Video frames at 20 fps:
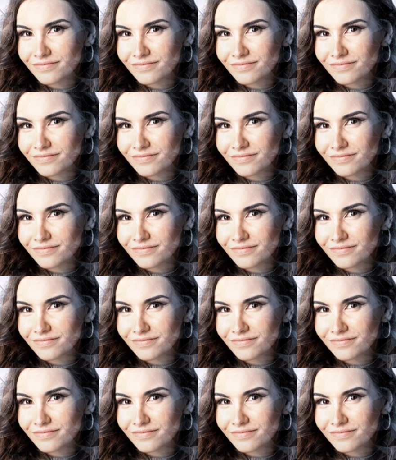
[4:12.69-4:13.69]

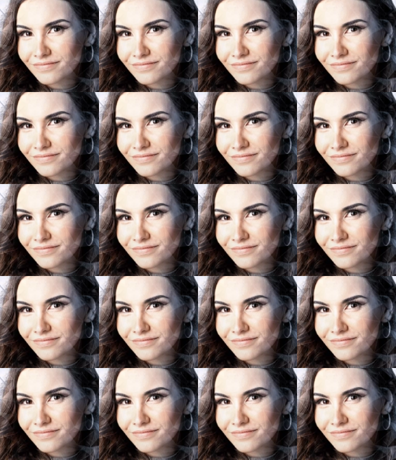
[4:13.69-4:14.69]

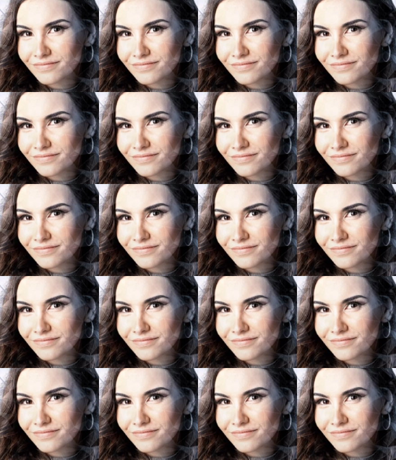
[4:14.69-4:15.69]

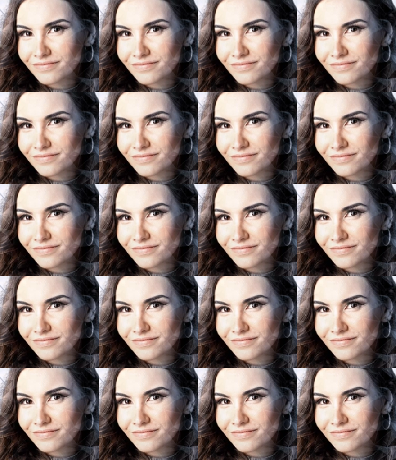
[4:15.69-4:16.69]

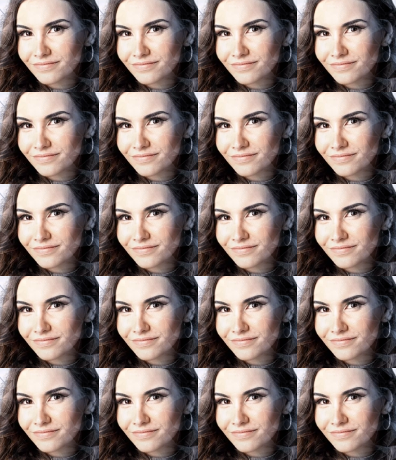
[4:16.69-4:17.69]

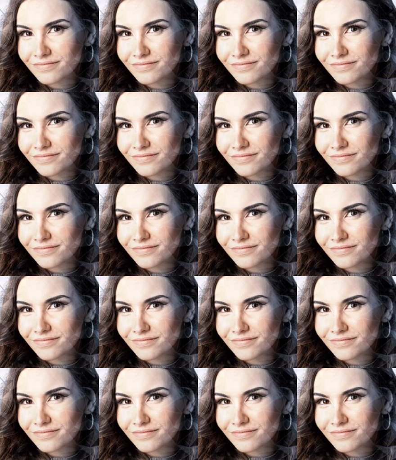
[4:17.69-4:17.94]
[no speech]